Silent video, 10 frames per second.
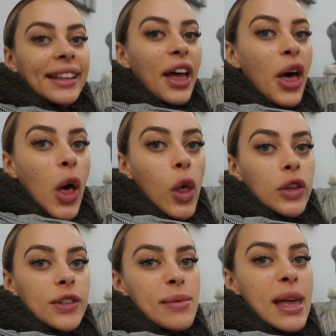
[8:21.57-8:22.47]
in the
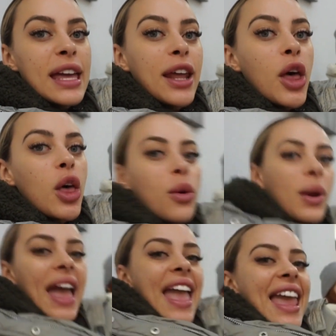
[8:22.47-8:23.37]
hospital
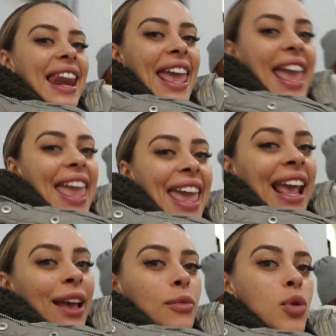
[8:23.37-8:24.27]
waiting.